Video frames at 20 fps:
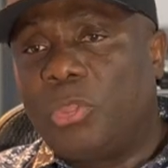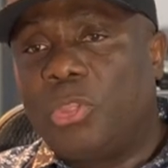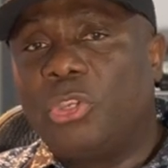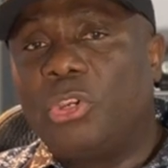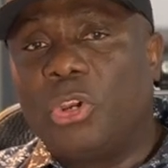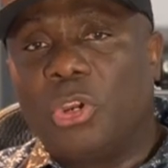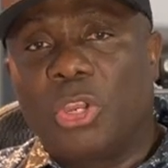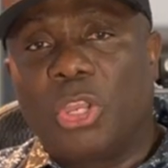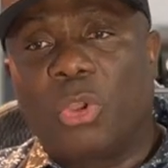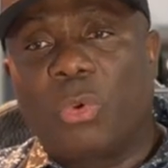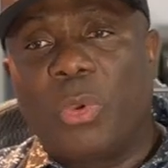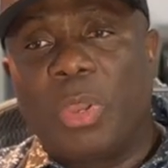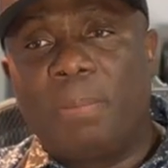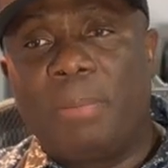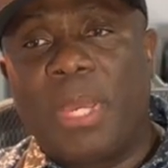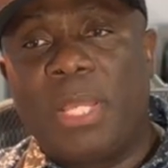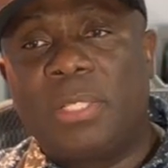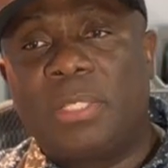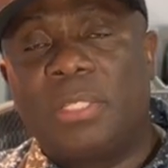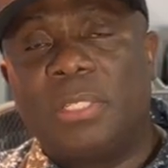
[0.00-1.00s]
your
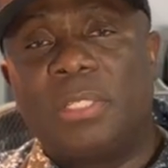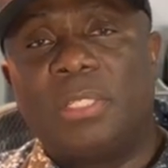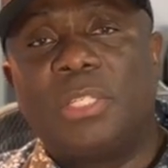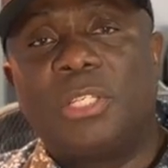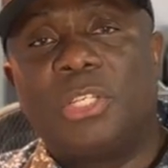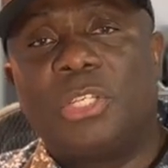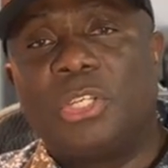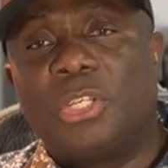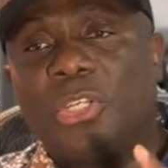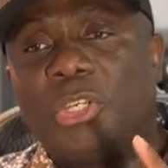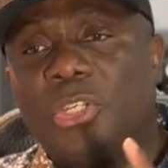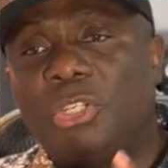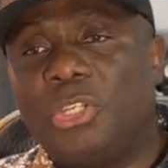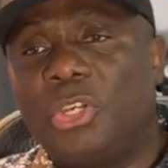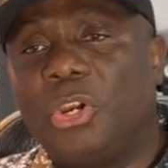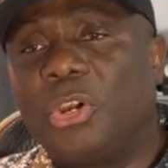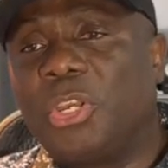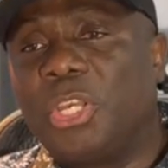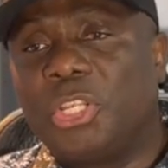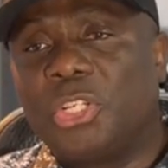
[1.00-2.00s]
equipment,
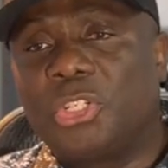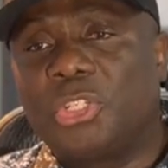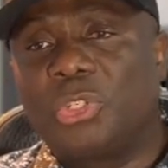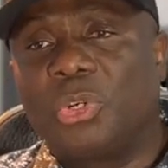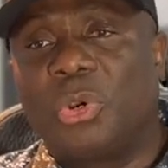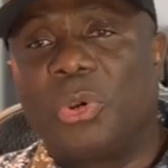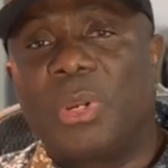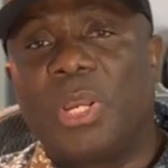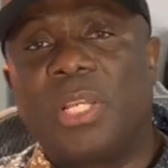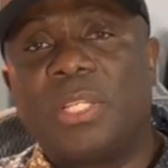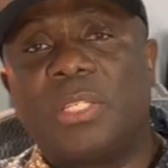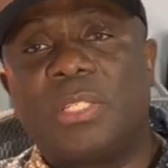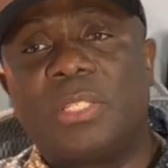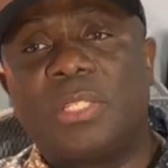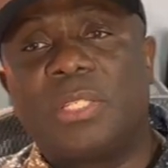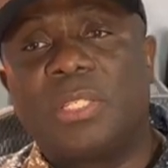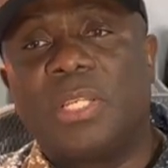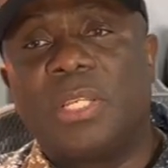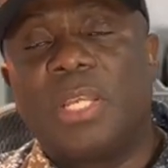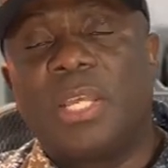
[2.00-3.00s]
your
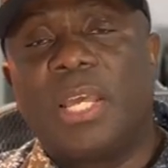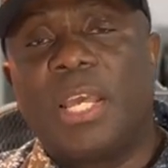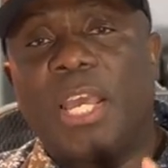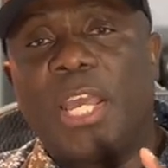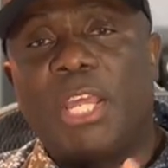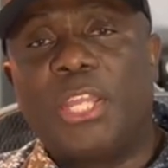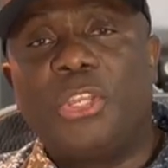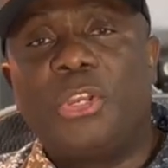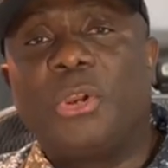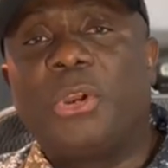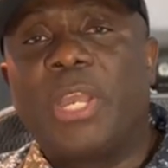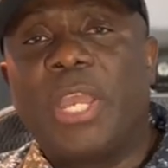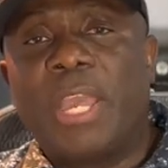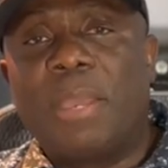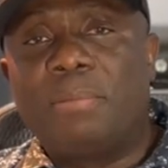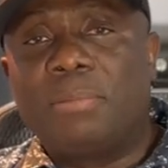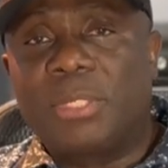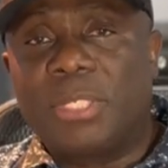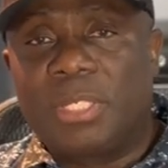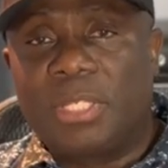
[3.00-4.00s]
insurance, and your
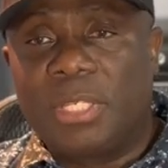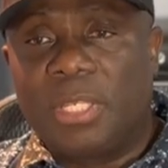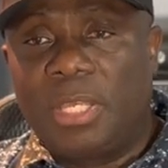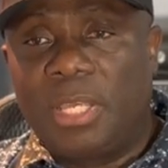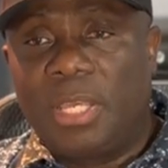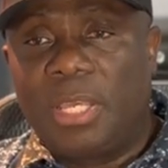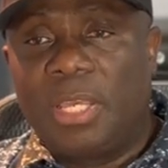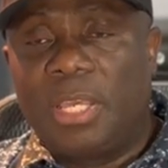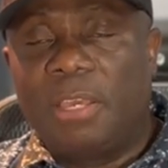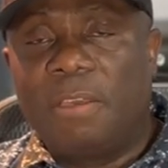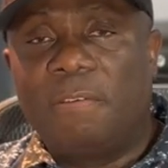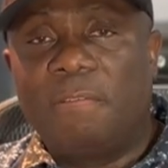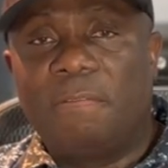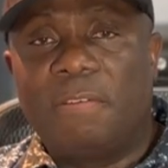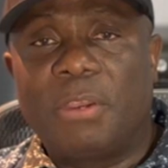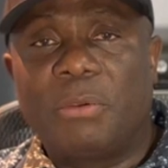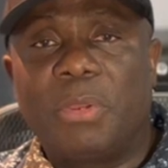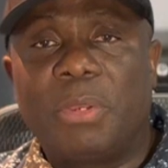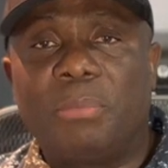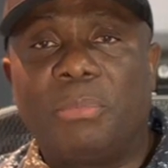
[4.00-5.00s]
MC.
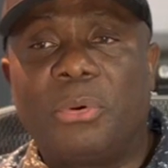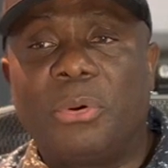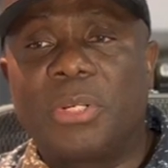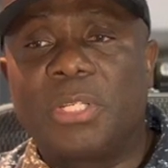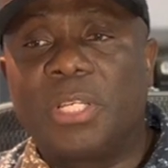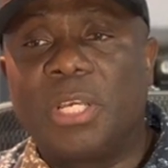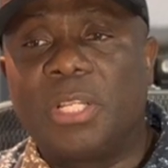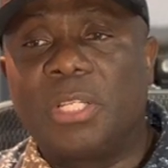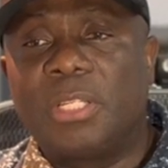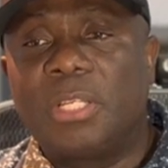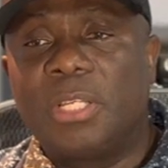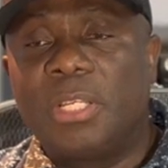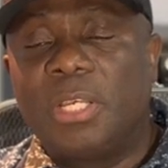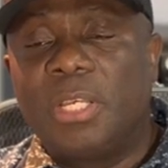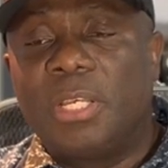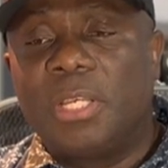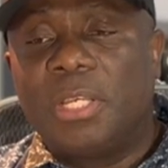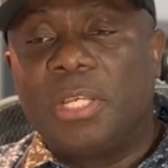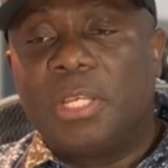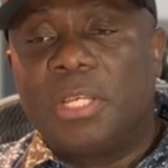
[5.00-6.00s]
Very important.
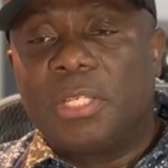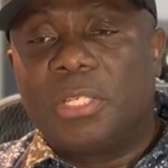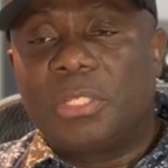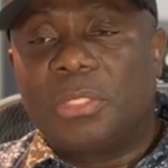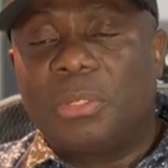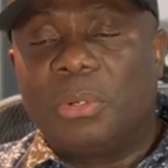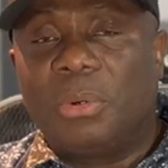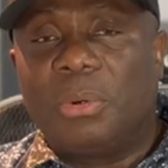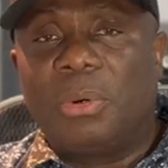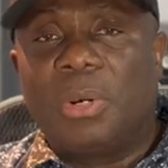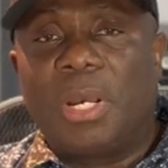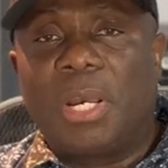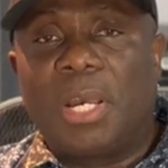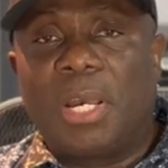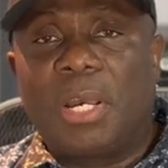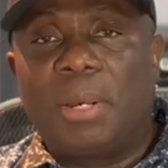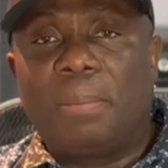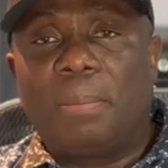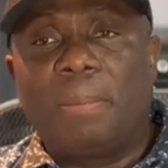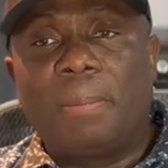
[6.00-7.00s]
So
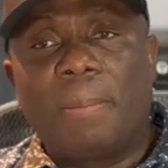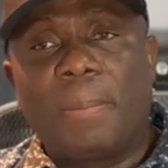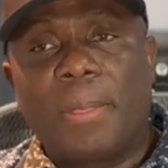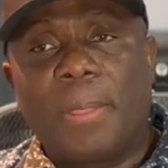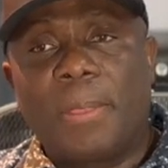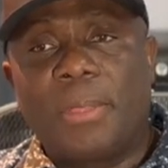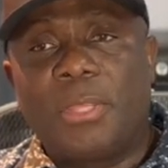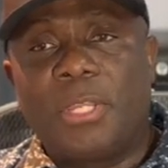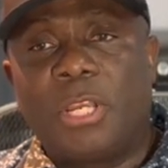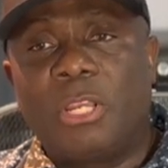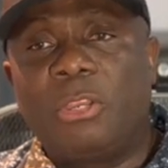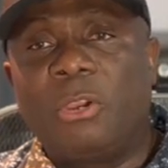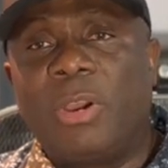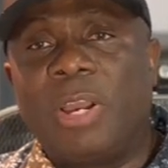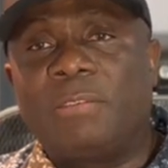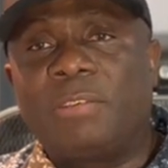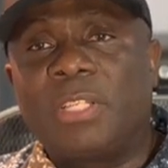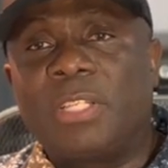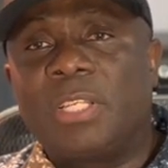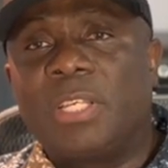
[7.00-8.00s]
um, there you
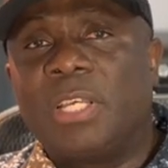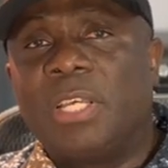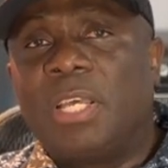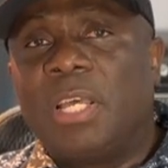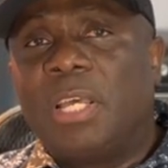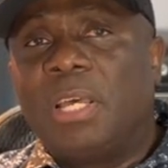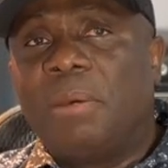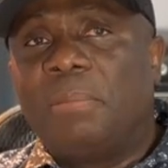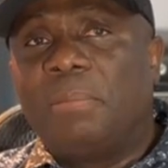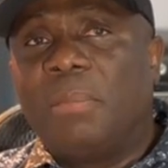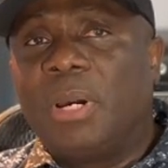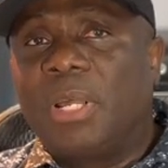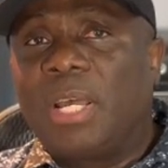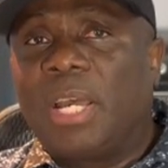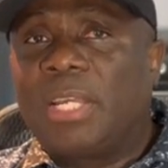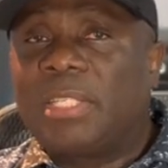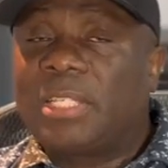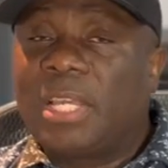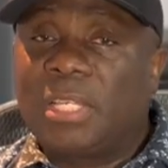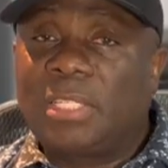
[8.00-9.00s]
have it. But
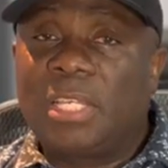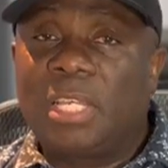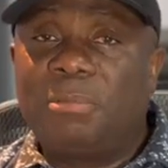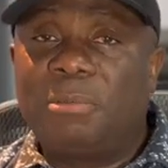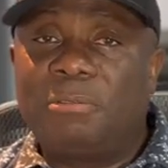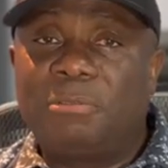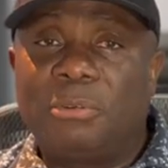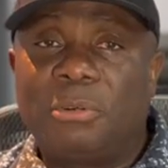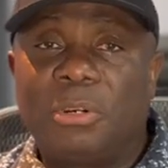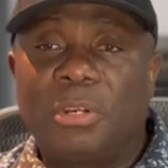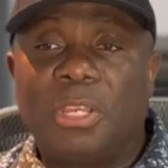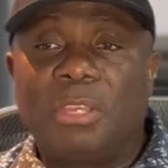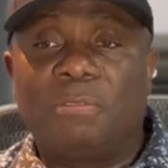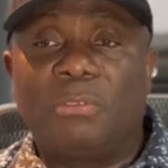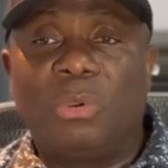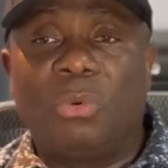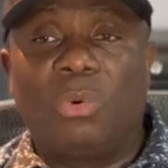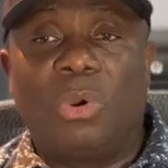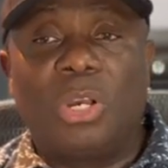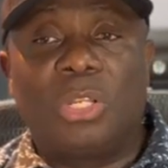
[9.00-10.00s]
as I said before,
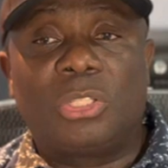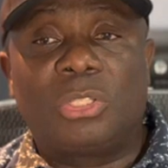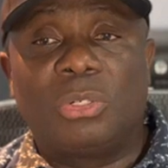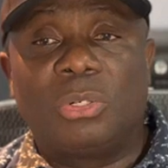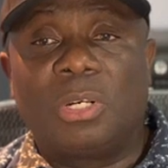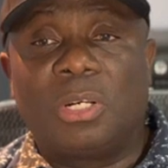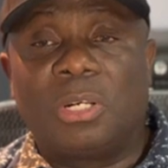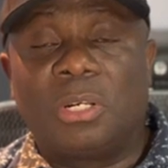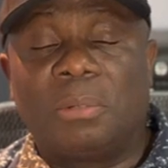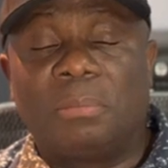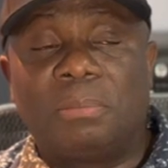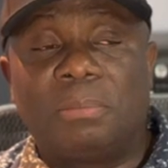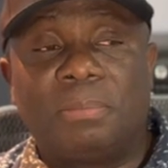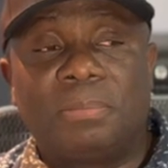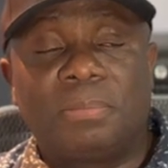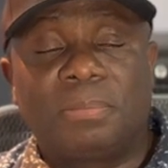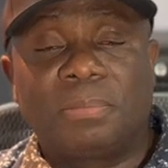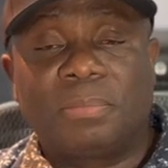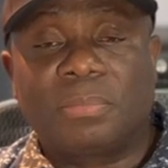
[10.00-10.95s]
if you want to um,